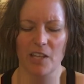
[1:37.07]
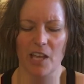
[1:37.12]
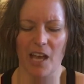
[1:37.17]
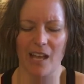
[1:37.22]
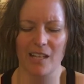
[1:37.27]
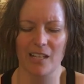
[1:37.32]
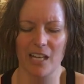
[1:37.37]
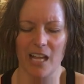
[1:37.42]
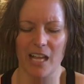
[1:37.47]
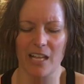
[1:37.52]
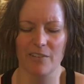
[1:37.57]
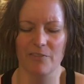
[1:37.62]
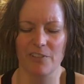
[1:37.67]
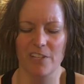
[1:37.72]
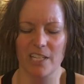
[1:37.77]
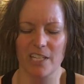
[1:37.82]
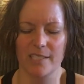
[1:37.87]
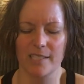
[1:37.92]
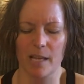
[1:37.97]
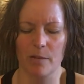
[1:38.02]
that have
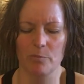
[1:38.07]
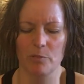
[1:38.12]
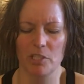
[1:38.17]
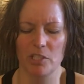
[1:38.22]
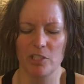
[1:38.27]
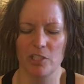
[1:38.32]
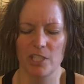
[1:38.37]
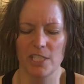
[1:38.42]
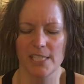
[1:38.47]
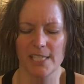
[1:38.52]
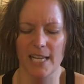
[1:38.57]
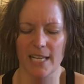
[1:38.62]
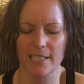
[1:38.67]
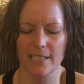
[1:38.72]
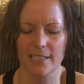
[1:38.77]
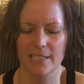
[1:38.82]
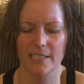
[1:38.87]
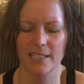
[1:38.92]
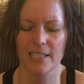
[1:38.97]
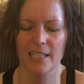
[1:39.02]
accepted Jesus.